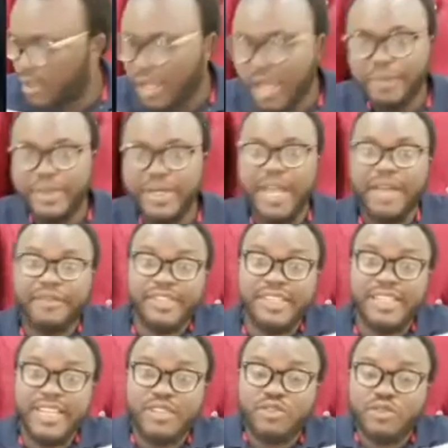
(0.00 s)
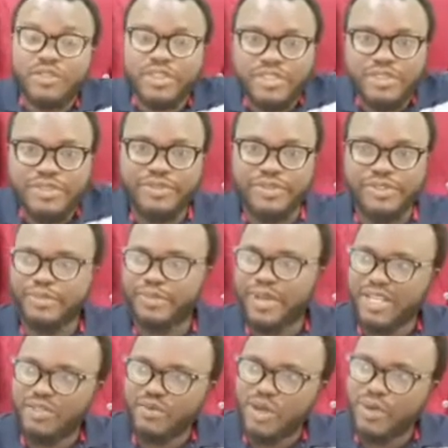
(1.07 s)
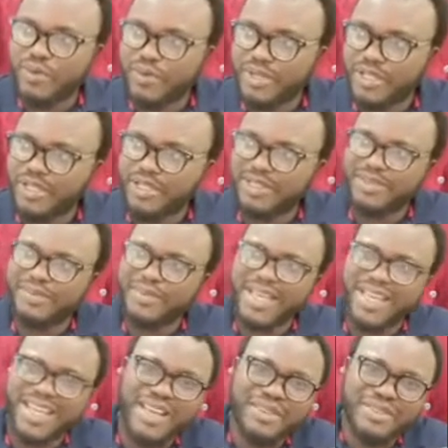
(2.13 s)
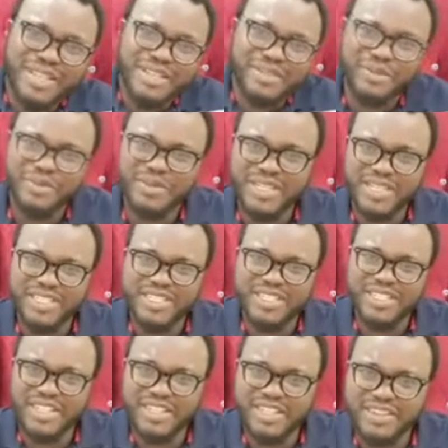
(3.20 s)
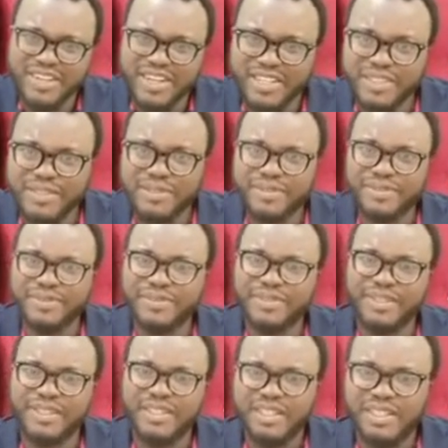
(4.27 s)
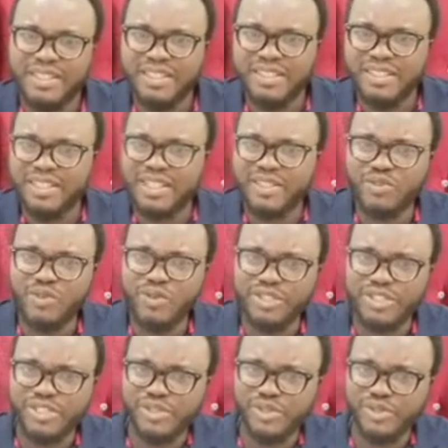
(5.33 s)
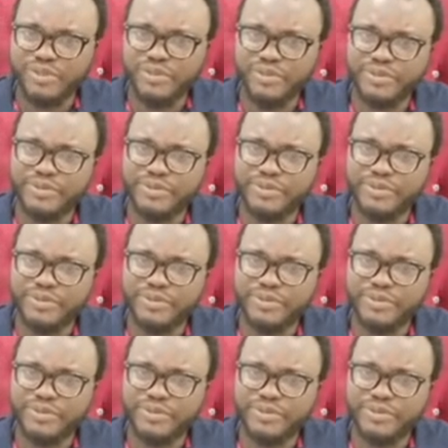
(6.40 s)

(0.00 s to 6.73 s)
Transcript: I've been having network issue for the past 1 week in my house. I don't know whether it's a general network issue.